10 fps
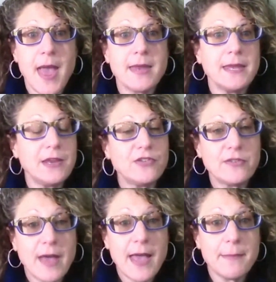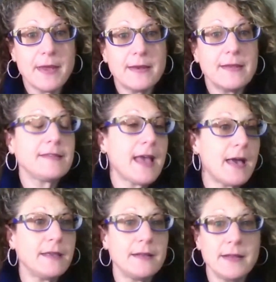And each diamond is
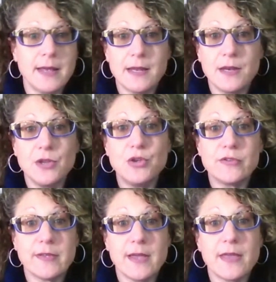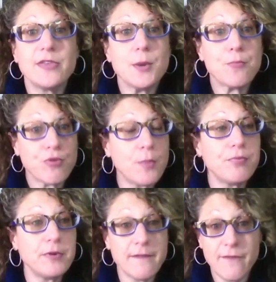calculated using the
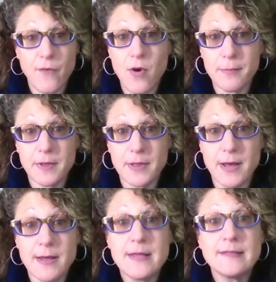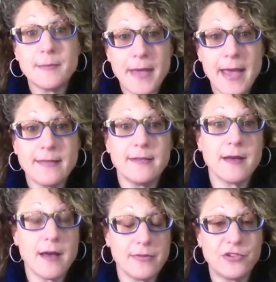appropriate formula
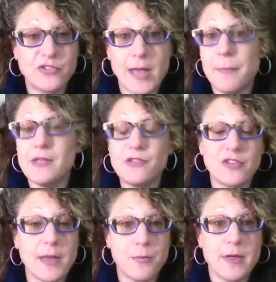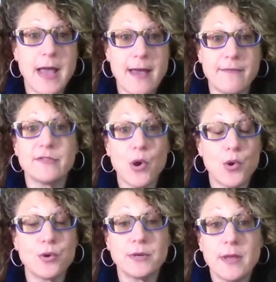depending on the shape. Each shape will have its
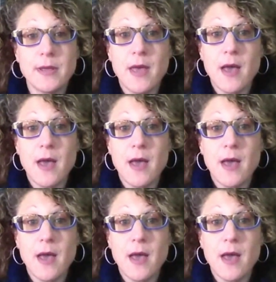own